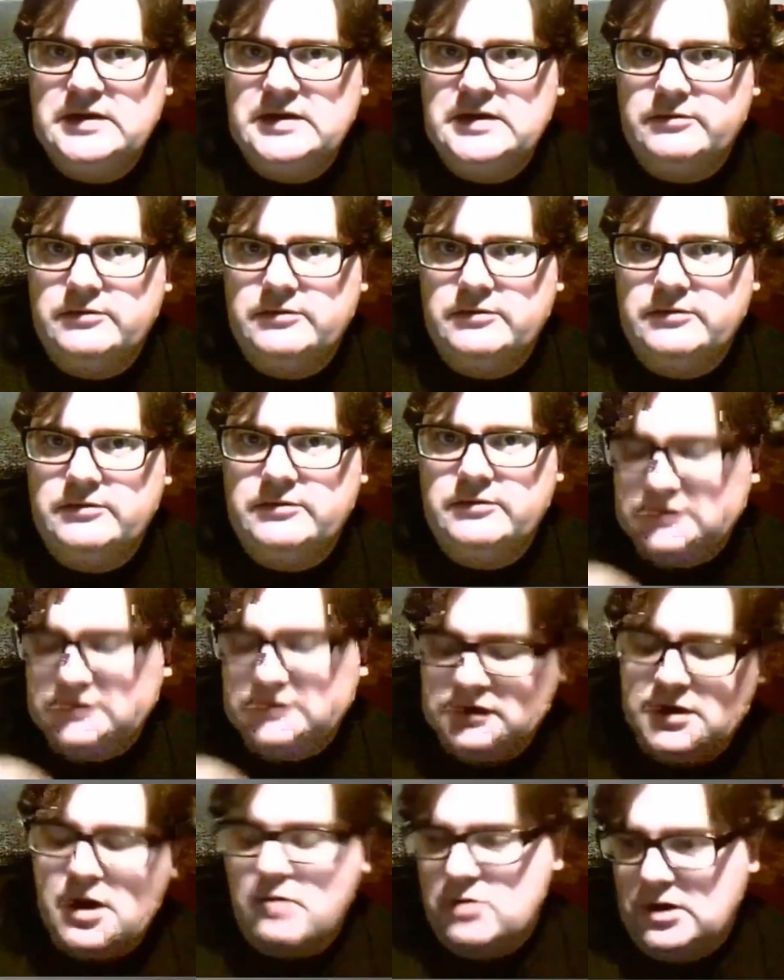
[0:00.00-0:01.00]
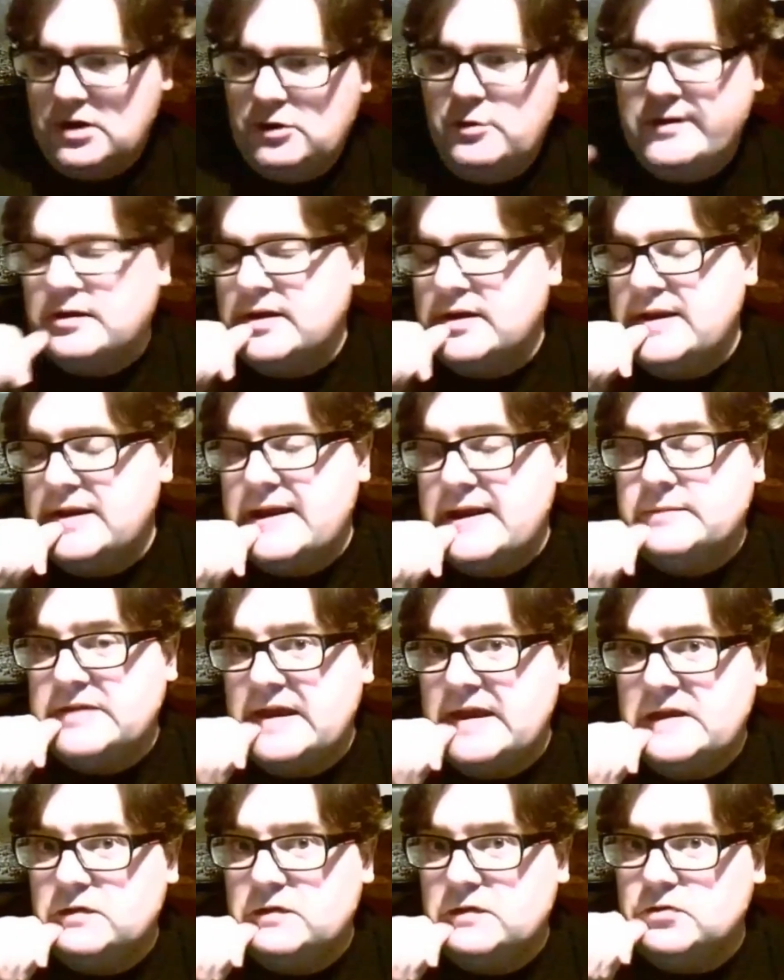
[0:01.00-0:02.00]
are set right, to go and query and
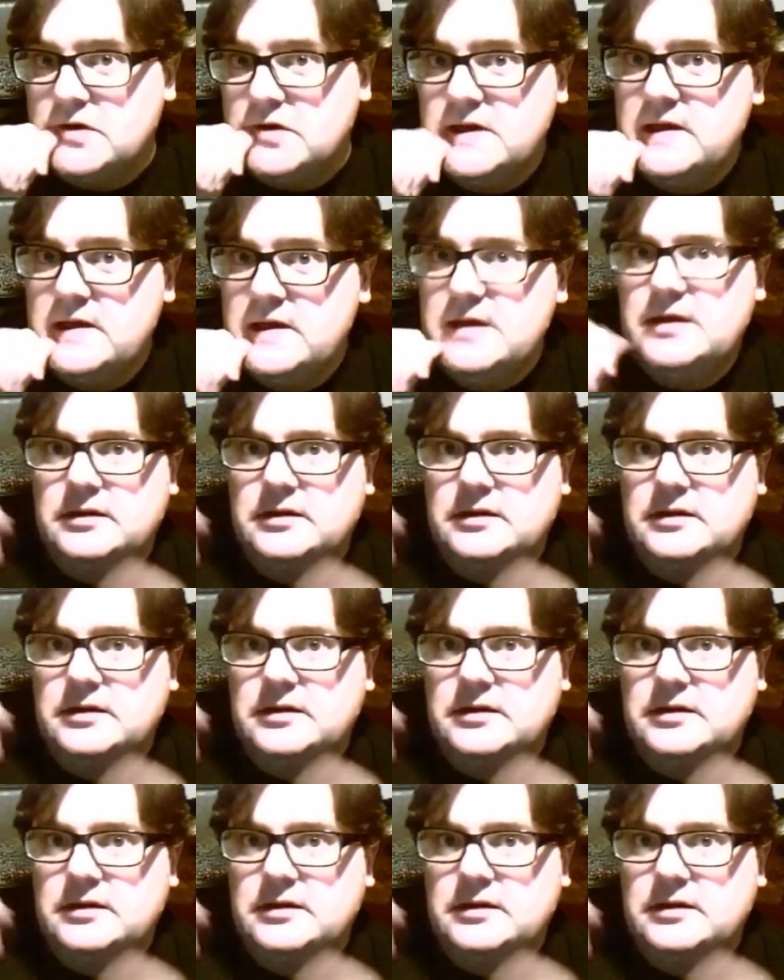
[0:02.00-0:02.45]
update, or